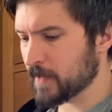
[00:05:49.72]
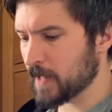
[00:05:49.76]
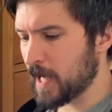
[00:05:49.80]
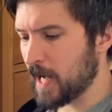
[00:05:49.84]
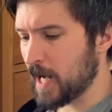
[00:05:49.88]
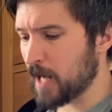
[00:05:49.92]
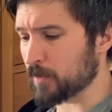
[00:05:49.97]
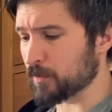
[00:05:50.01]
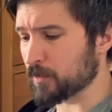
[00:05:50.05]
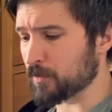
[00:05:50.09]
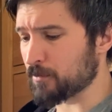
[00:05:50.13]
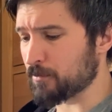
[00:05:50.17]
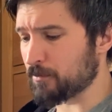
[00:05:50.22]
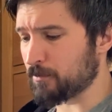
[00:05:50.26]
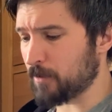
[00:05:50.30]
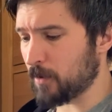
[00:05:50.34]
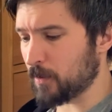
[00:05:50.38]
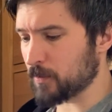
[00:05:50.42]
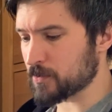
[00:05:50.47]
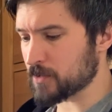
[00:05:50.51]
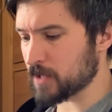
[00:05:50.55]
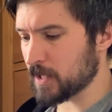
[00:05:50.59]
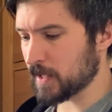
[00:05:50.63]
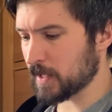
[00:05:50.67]
How
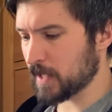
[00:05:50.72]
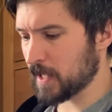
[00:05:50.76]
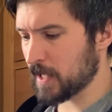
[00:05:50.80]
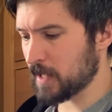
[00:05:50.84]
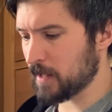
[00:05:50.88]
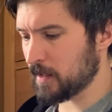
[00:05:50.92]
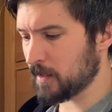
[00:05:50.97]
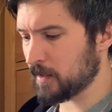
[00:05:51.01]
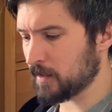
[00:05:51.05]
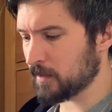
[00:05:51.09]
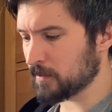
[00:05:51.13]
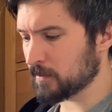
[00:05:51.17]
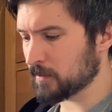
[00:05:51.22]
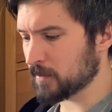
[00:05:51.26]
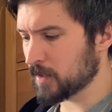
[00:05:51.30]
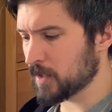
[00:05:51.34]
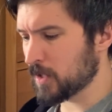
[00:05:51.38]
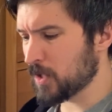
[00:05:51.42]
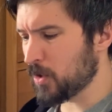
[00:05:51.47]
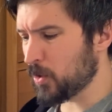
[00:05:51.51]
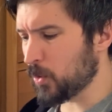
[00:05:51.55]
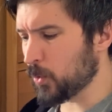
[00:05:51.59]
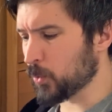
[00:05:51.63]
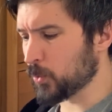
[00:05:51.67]
revolting they are.
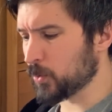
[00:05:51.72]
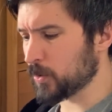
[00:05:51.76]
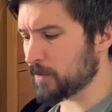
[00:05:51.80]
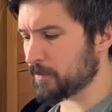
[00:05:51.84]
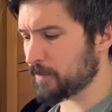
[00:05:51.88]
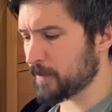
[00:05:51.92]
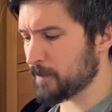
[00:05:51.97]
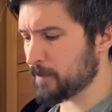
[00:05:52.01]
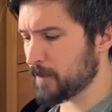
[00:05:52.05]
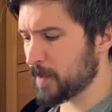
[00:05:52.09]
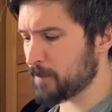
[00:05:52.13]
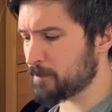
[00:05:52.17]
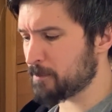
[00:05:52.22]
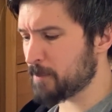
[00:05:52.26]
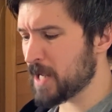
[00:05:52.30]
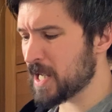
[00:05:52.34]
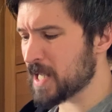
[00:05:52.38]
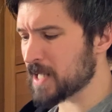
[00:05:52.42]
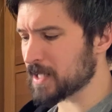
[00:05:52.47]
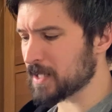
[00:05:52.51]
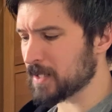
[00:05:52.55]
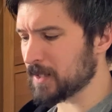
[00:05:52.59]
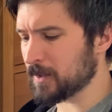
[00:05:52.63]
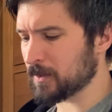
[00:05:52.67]
All of them had
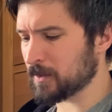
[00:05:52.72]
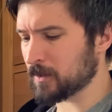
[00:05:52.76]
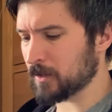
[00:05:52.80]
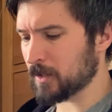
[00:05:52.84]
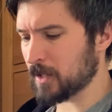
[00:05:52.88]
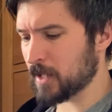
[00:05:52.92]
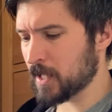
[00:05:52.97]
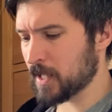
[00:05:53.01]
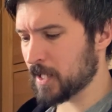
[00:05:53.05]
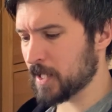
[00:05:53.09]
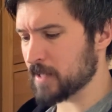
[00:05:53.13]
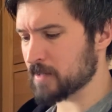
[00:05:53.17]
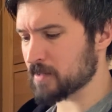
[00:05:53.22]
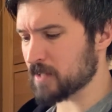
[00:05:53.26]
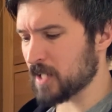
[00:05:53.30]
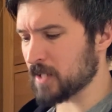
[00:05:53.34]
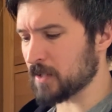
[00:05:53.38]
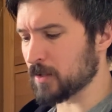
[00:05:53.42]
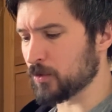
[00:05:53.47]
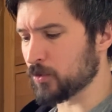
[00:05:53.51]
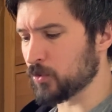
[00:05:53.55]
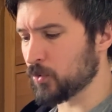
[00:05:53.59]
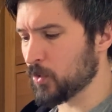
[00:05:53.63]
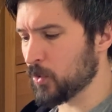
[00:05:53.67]
piggy little eyes
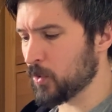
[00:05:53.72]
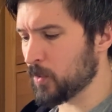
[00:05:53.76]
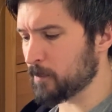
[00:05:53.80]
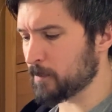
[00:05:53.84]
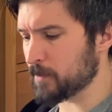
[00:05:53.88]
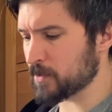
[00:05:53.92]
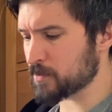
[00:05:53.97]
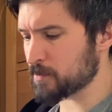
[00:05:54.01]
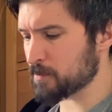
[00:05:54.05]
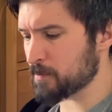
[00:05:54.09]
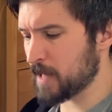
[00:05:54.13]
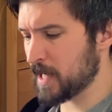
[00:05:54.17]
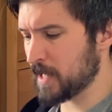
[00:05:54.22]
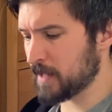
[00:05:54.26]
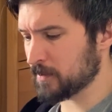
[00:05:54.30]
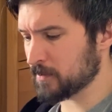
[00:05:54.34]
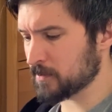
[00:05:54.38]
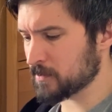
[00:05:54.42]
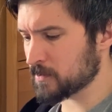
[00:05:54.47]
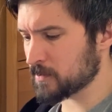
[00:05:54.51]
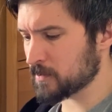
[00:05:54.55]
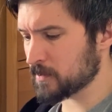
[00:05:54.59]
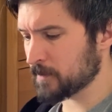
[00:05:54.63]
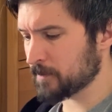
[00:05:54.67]
and enormous
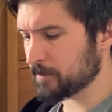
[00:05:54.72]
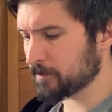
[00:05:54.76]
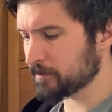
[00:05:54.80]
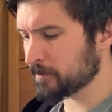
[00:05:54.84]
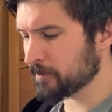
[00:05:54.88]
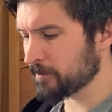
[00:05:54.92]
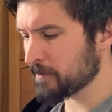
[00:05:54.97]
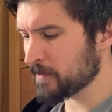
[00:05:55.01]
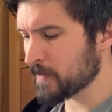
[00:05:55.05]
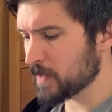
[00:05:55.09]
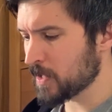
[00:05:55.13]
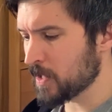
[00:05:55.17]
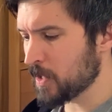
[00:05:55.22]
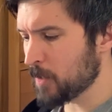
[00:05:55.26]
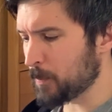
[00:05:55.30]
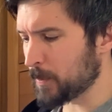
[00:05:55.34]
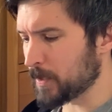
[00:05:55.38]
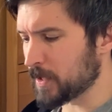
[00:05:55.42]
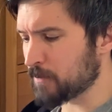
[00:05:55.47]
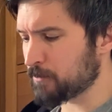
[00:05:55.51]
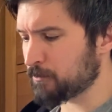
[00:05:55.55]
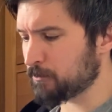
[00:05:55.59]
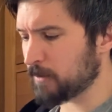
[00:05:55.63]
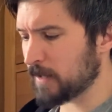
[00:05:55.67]
mouths.
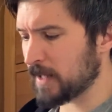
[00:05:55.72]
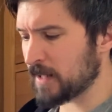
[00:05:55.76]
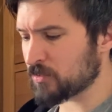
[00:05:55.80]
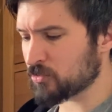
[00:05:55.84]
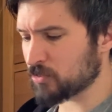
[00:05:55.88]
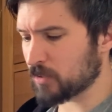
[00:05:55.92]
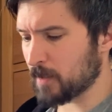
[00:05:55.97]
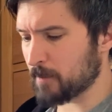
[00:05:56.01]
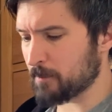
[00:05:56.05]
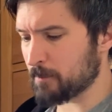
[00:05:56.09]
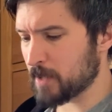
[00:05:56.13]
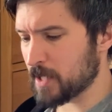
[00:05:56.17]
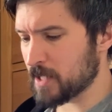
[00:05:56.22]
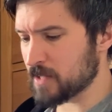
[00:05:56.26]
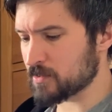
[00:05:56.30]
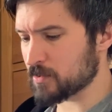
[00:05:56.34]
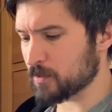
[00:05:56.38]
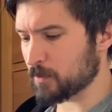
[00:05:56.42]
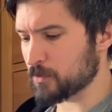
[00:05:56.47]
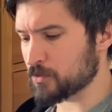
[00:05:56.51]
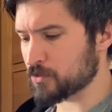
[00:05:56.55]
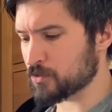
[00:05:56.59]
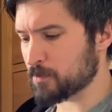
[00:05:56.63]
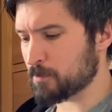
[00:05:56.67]
When the flesh lump
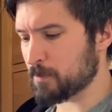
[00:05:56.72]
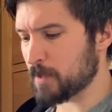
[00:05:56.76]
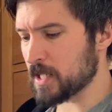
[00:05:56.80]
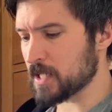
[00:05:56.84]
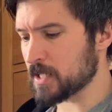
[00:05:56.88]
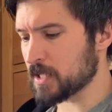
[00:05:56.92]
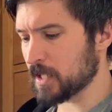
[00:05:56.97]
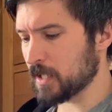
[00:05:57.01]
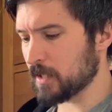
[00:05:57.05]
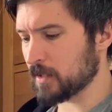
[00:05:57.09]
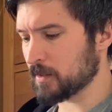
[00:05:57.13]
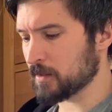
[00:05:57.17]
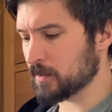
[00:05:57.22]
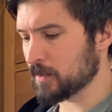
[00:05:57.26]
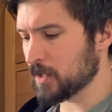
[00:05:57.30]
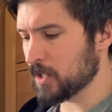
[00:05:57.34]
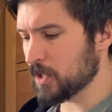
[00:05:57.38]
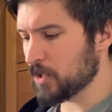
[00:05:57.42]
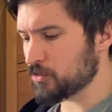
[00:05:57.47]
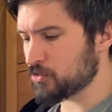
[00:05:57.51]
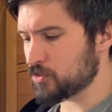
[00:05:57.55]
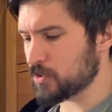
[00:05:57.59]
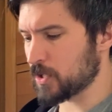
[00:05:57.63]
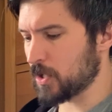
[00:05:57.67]
eater was speaking,
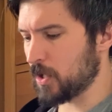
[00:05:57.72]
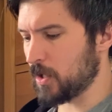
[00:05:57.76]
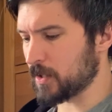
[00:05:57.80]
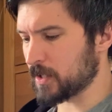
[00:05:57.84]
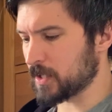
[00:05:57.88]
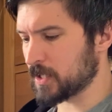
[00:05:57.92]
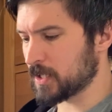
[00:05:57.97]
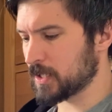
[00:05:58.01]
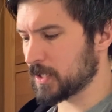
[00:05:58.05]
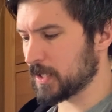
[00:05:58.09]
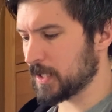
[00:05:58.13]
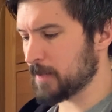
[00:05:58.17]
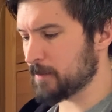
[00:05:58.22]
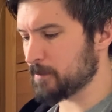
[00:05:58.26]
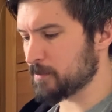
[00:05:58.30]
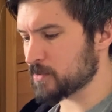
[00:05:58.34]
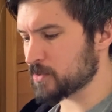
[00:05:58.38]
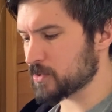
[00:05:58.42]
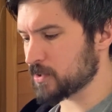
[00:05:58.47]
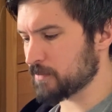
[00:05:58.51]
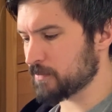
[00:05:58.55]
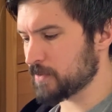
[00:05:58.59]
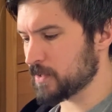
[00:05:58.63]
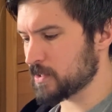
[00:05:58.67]
she got a
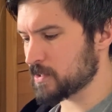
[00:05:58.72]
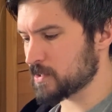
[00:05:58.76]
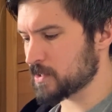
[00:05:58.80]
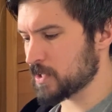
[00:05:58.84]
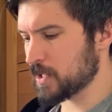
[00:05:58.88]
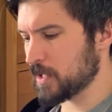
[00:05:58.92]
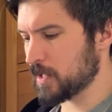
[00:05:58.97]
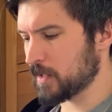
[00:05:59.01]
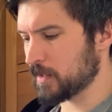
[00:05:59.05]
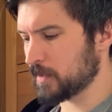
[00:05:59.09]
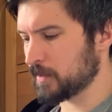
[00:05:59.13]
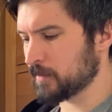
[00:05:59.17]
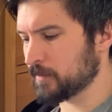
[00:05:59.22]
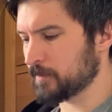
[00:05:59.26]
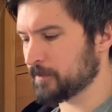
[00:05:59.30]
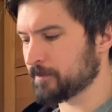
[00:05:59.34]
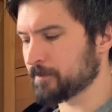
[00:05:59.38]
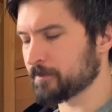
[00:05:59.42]
glimpse of his tongue.